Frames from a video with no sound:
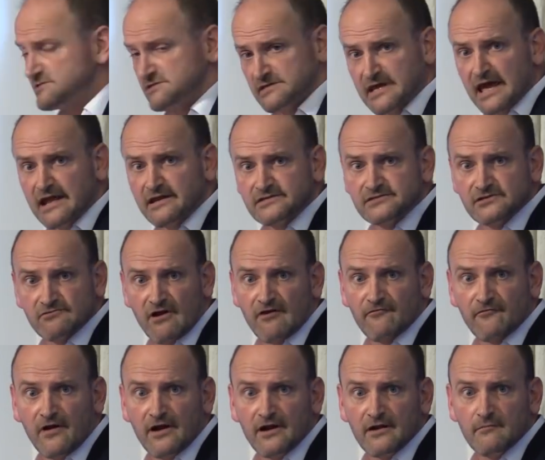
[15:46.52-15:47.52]
to get us a
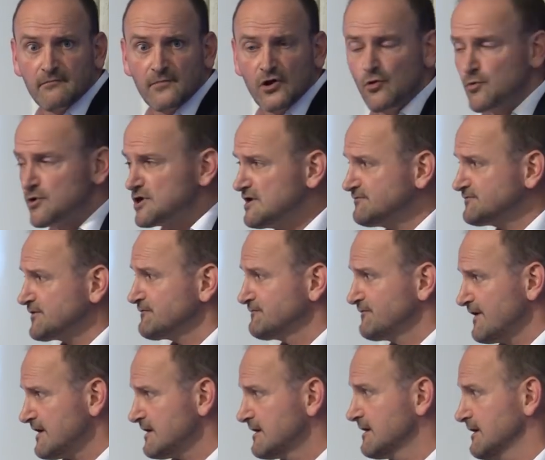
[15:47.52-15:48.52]
referendum, who wouldn't lift a
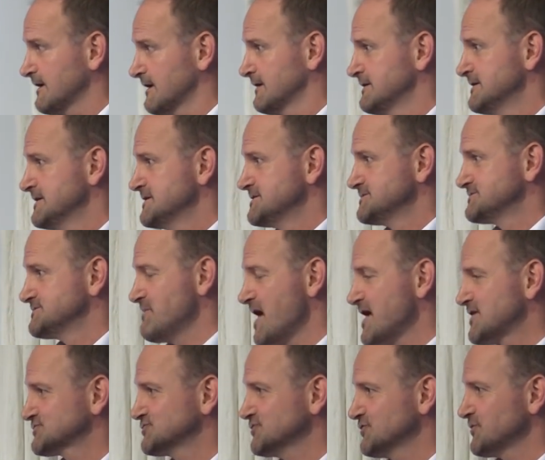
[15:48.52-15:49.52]
finger to
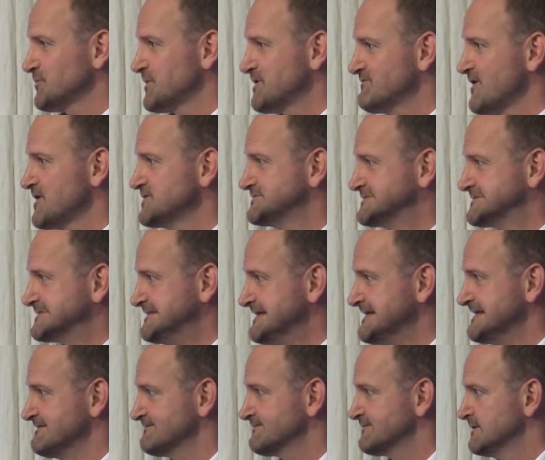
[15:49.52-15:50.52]
make sure that we voted to
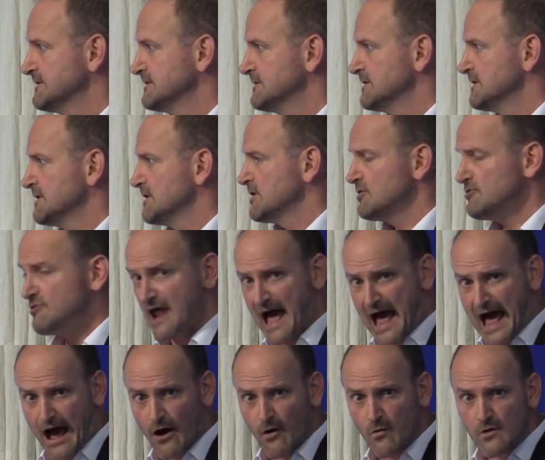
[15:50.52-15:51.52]
leave, who
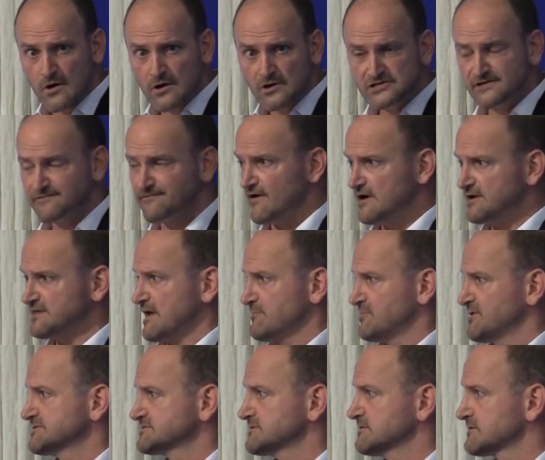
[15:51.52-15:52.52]
now define their
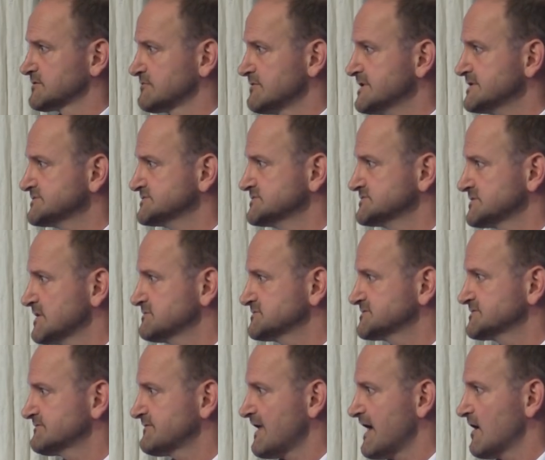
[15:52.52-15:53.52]
political careers in
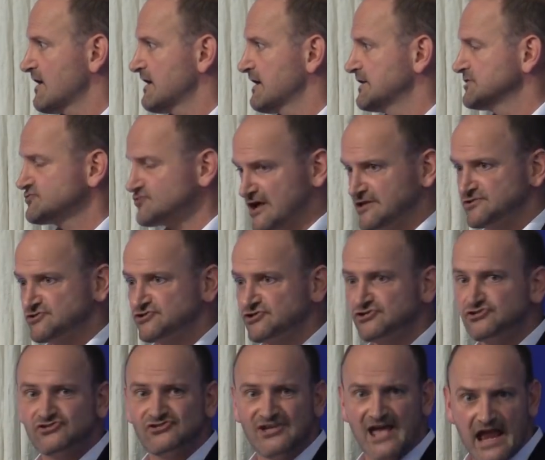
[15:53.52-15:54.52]
terms of their
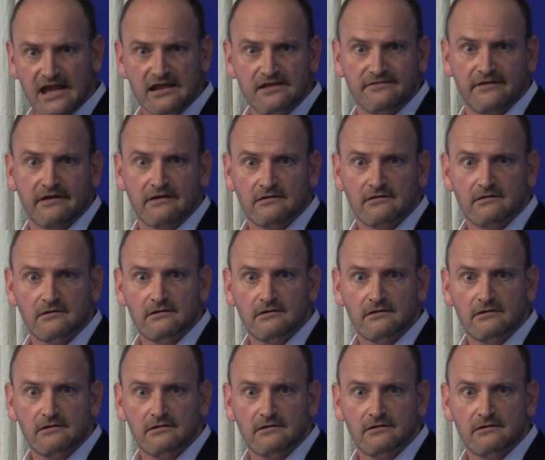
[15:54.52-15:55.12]
intransigence to anything.